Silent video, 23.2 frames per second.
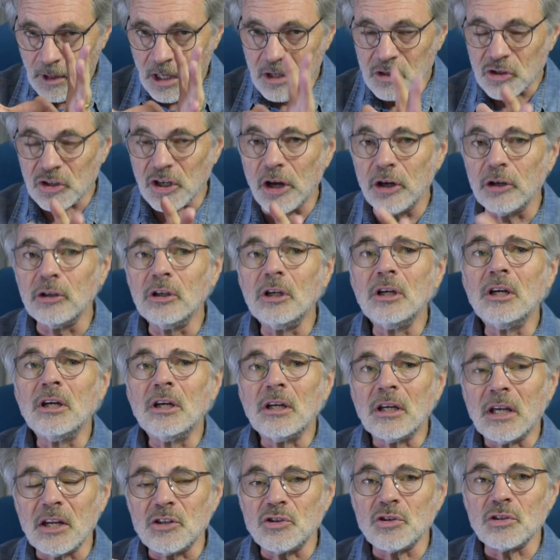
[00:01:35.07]
So
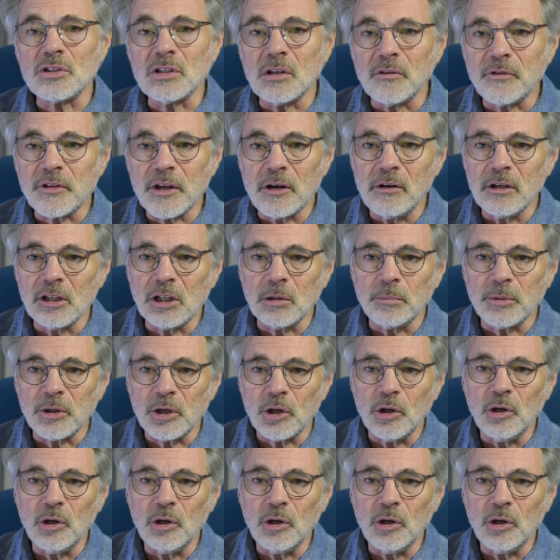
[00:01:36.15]
get yourself there a little bit